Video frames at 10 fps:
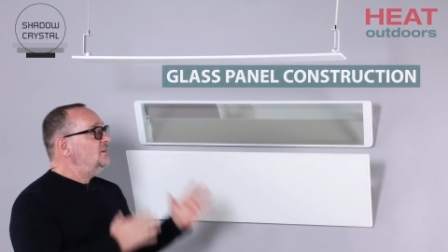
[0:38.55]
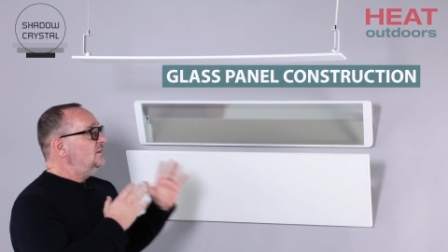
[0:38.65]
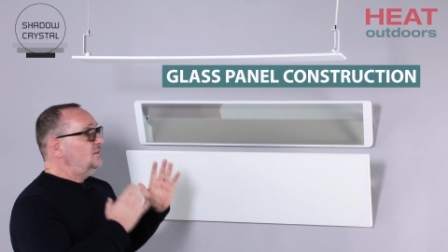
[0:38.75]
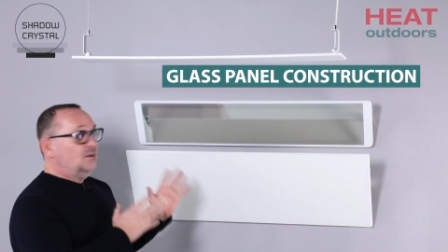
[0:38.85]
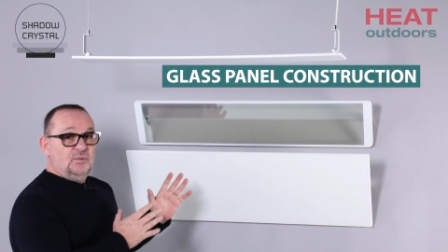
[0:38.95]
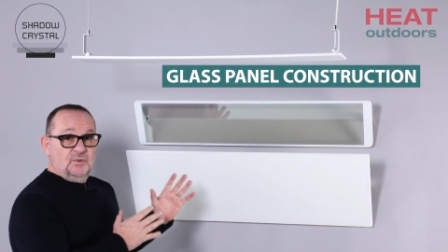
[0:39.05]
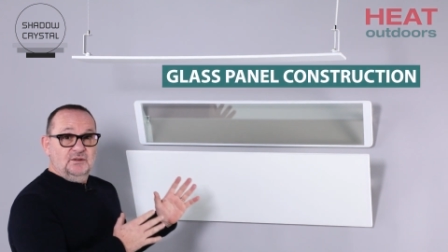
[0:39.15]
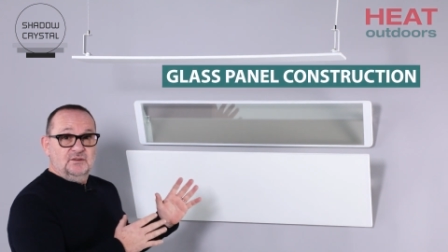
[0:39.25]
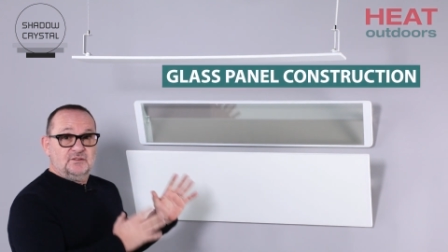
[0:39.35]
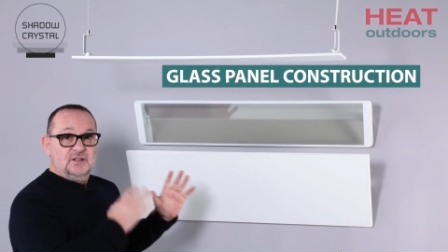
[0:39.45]
number
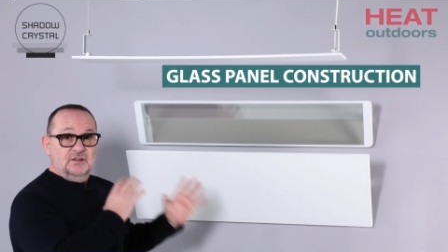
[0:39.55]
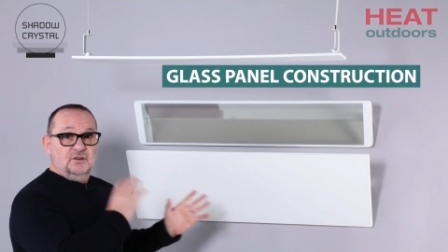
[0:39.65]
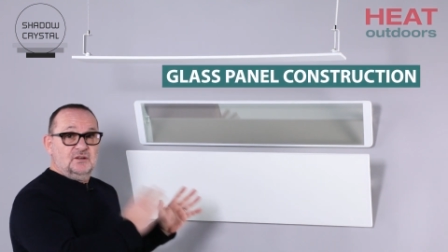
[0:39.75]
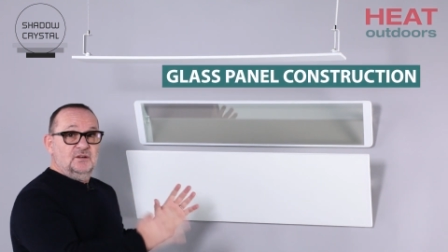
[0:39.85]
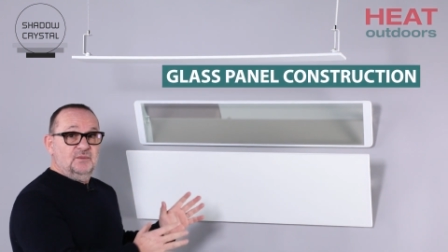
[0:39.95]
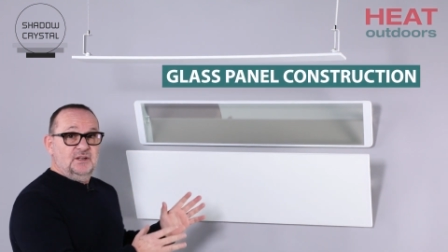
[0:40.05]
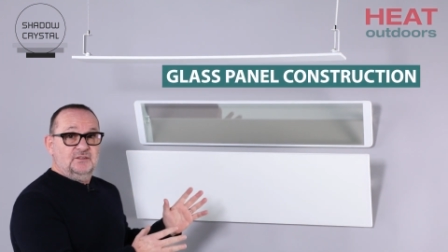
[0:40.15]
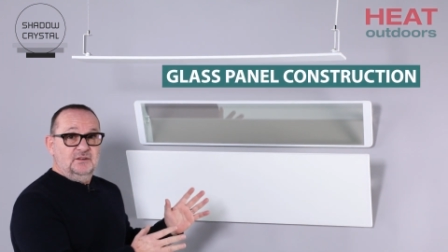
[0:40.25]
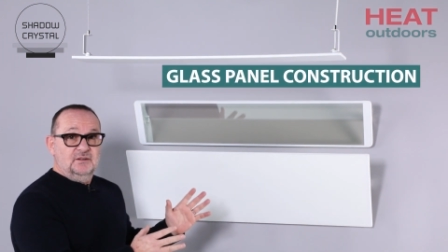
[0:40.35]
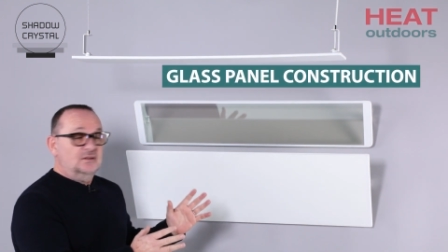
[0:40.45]
one, so they look
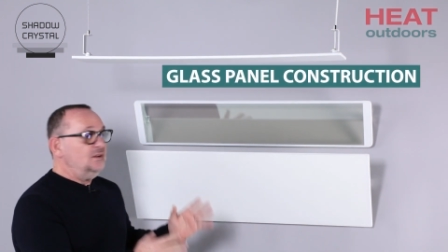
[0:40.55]
amazing.